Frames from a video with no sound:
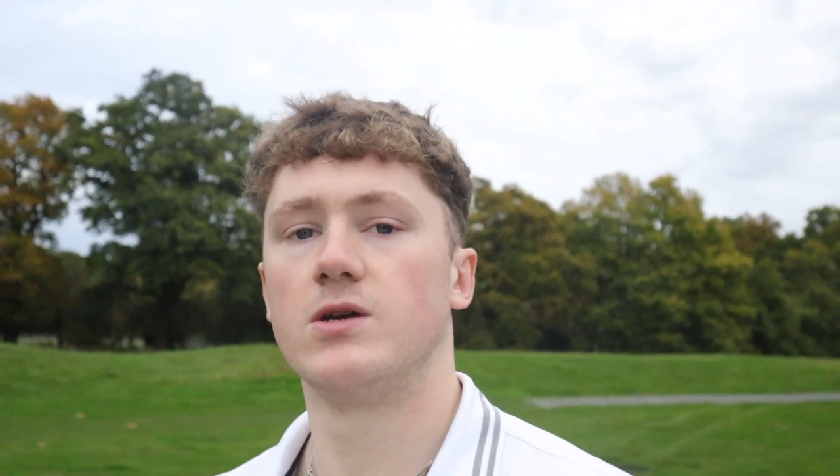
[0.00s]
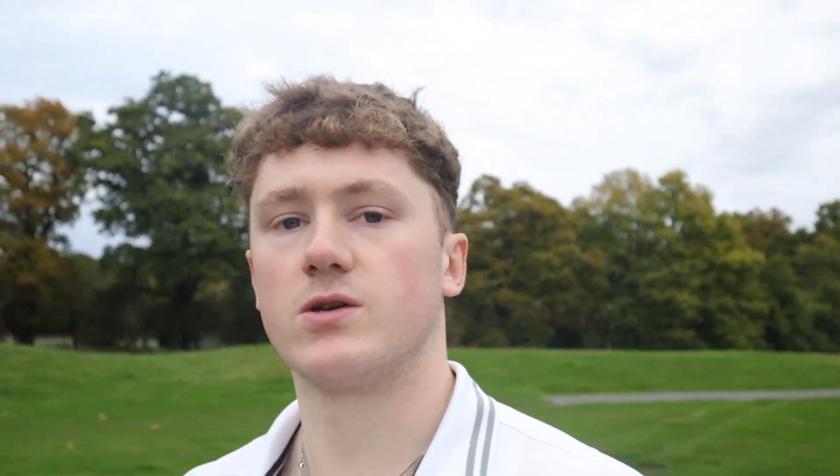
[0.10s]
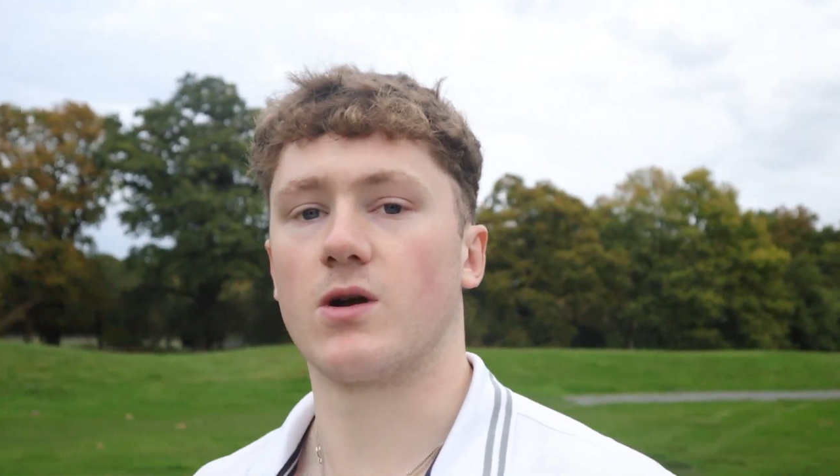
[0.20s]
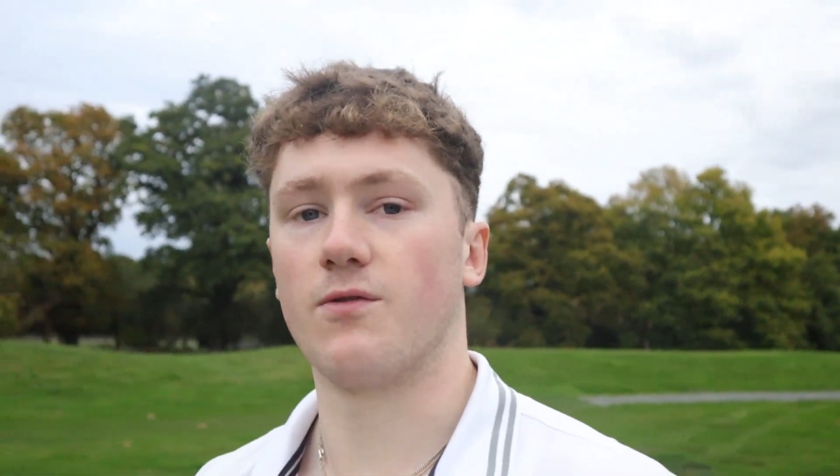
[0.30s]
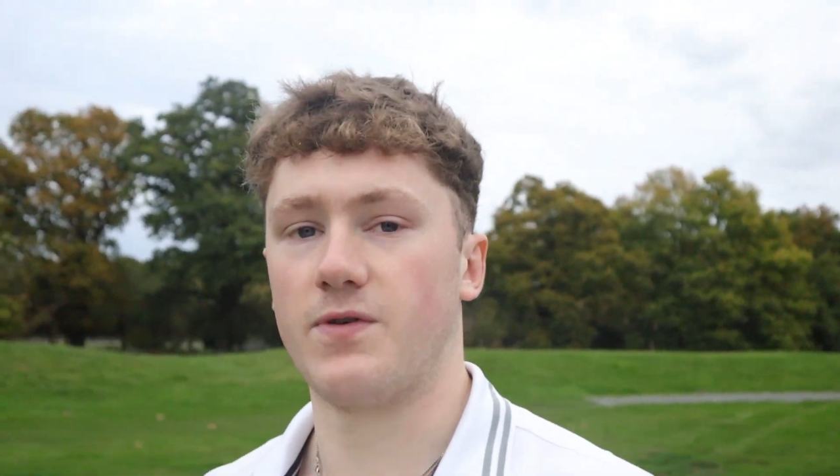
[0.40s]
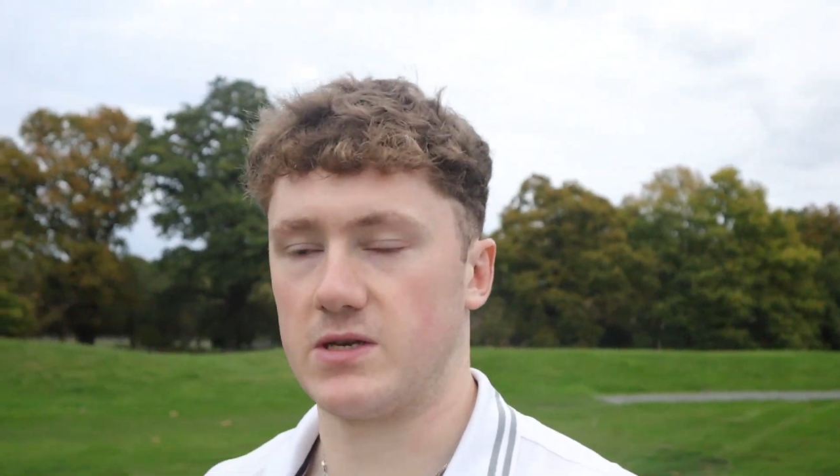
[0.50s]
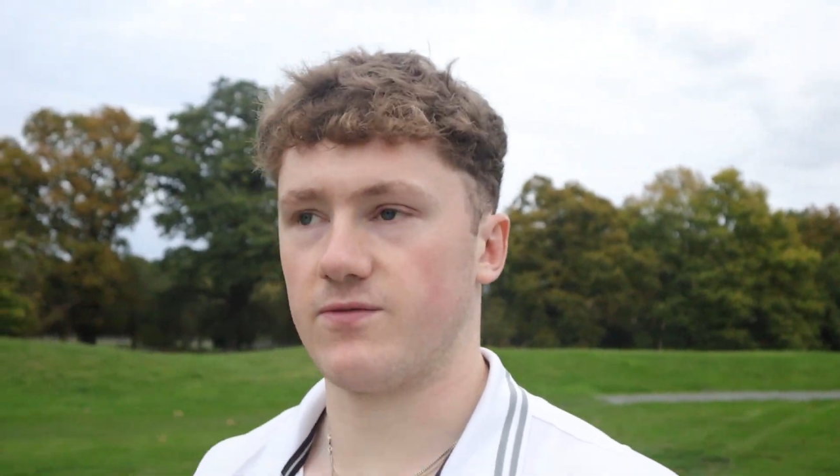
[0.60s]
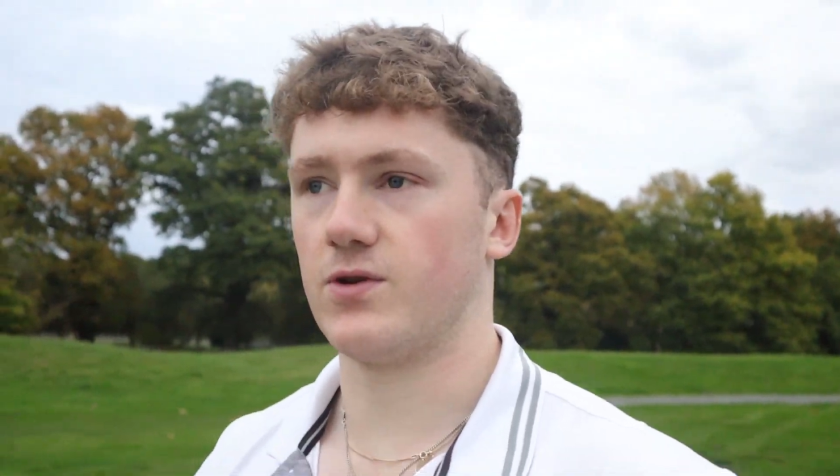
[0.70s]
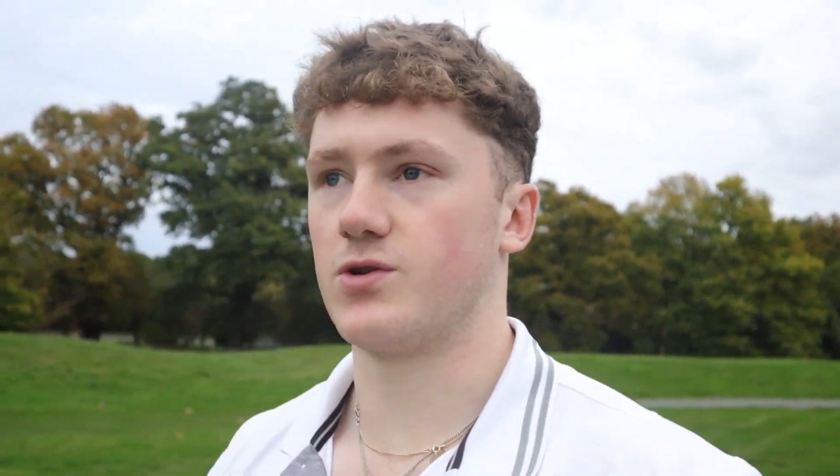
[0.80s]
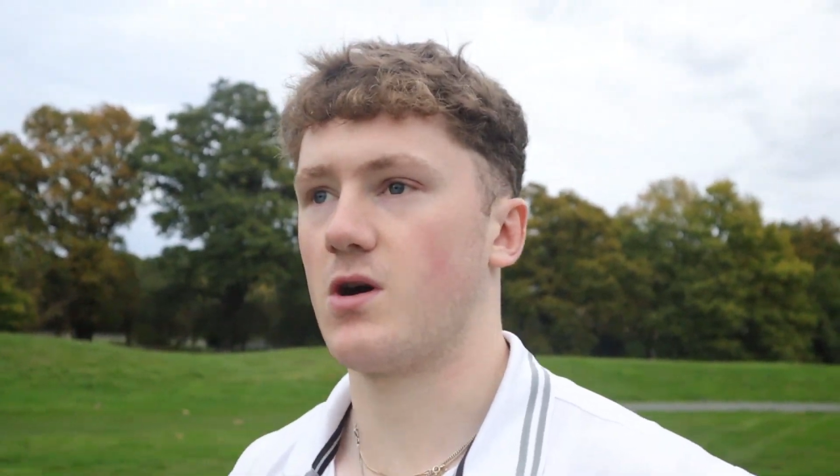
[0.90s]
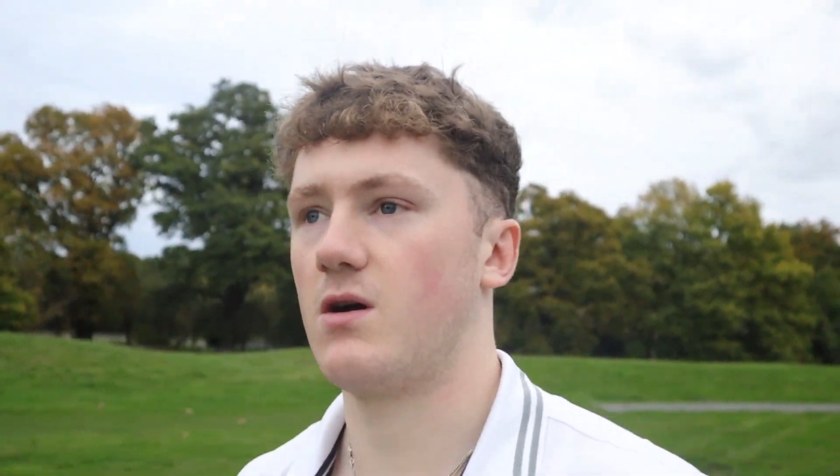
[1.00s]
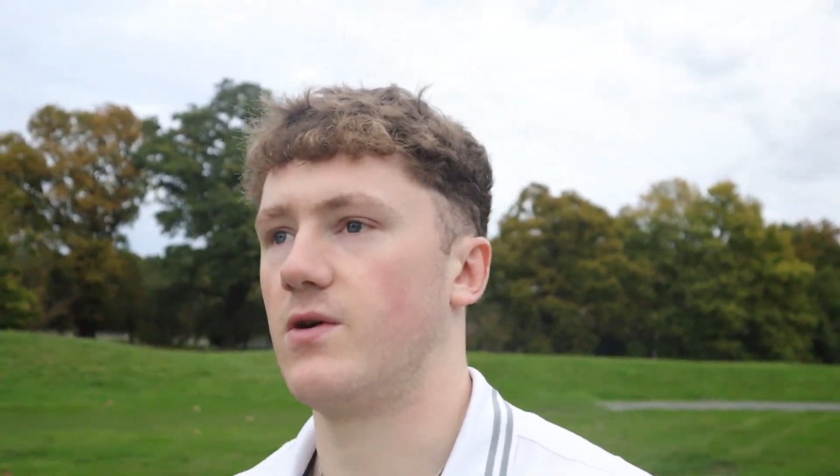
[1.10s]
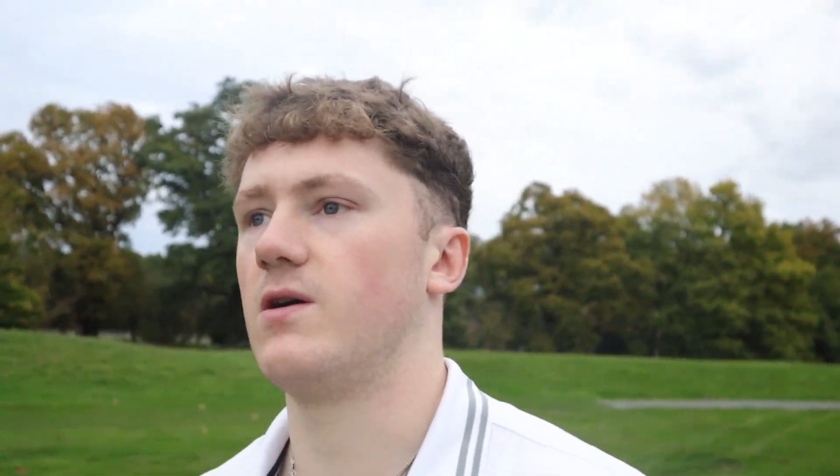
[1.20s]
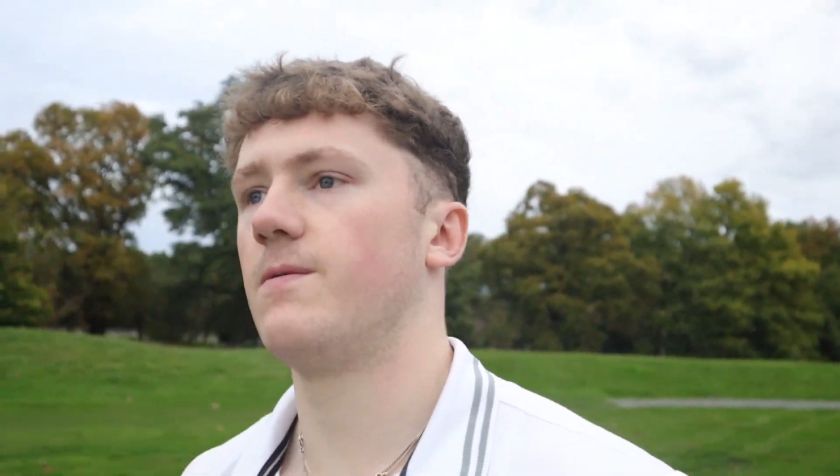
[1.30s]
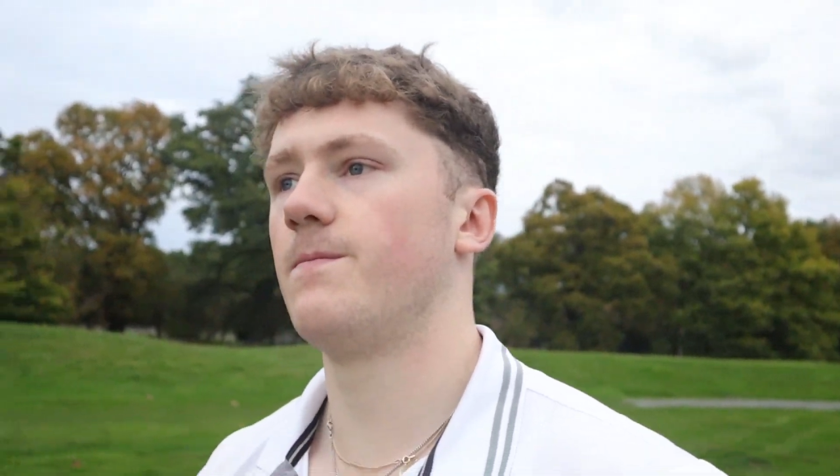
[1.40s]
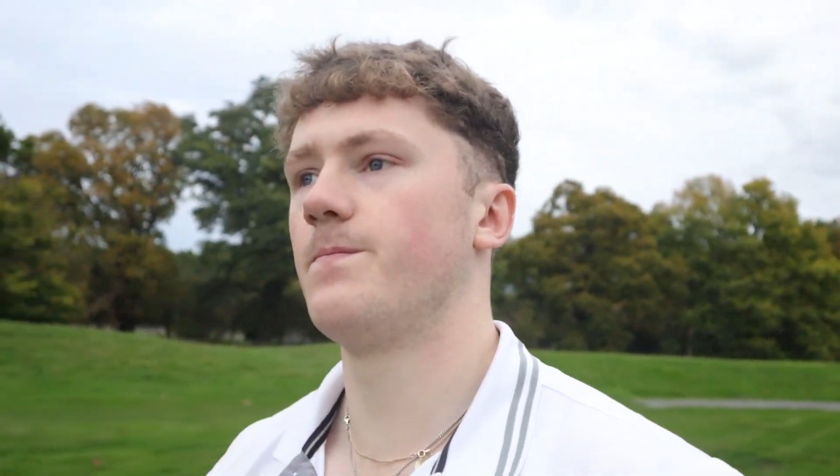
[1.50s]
so I got fitted for a driver.